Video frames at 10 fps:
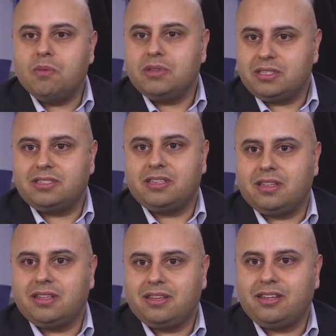elements
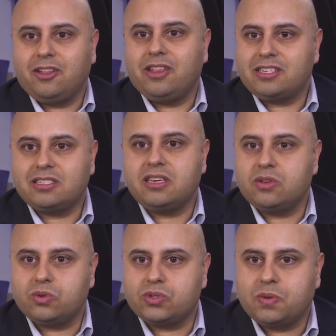to their
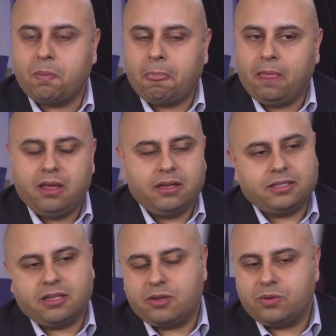skills.
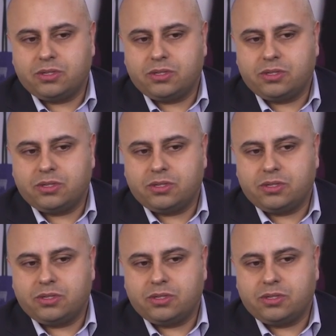So there